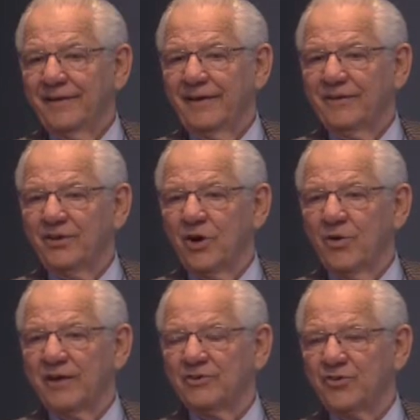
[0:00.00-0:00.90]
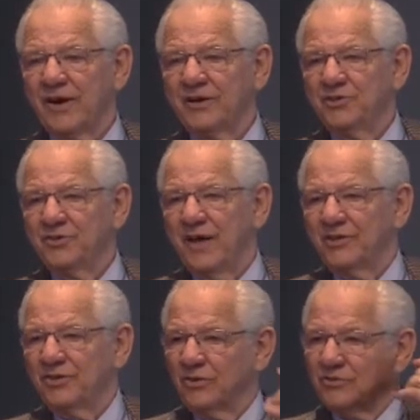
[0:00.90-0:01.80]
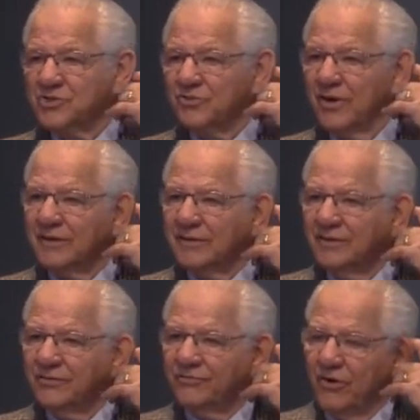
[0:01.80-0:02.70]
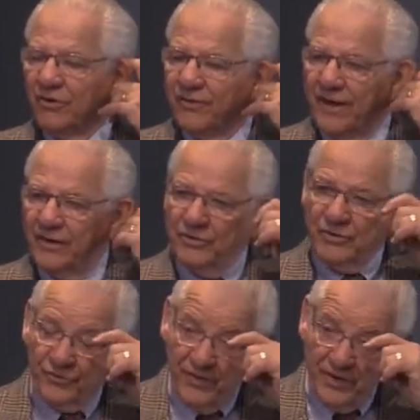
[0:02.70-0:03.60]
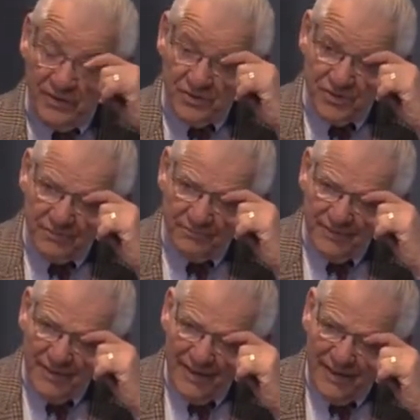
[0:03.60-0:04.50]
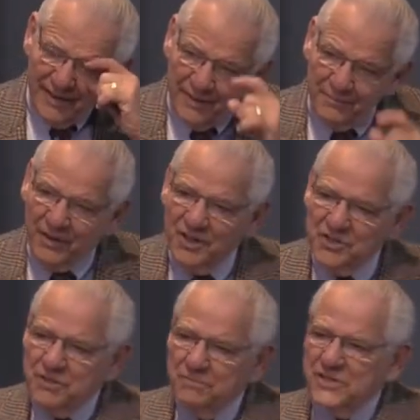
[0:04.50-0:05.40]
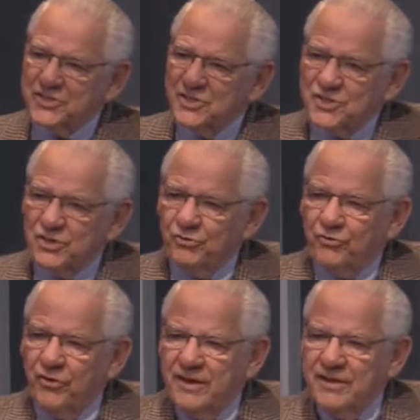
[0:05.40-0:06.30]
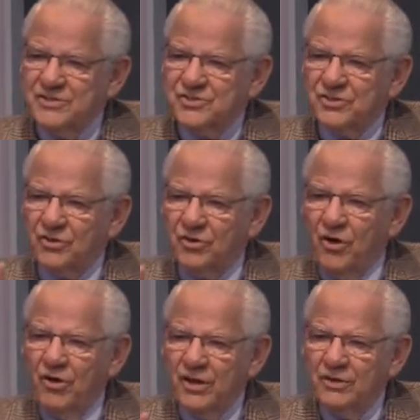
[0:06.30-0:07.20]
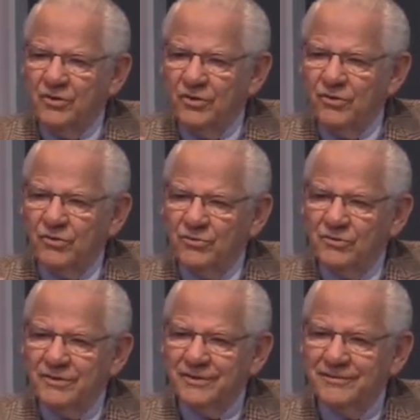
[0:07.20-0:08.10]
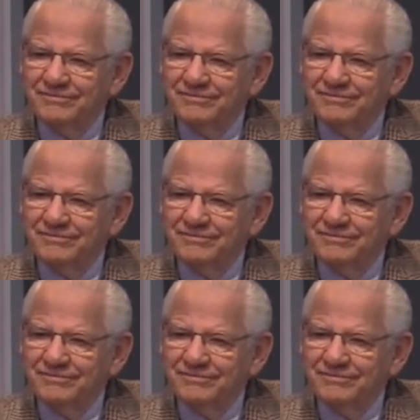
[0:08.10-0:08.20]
And you go out and try to do that in your own strength and you fall flat on your face because you miss this little phrase, calling on the Lord.